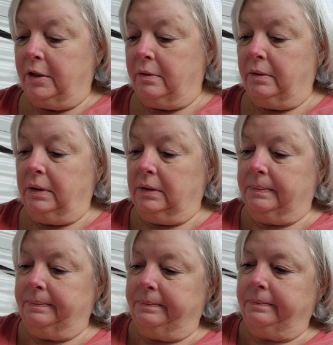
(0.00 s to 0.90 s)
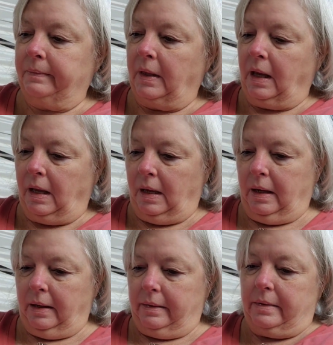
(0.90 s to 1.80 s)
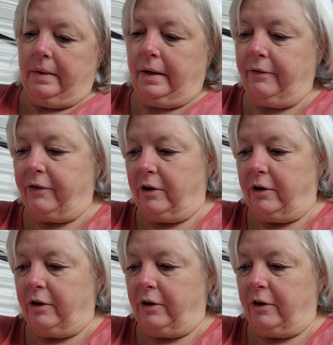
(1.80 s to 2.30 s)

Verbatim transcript: to do. So now I got a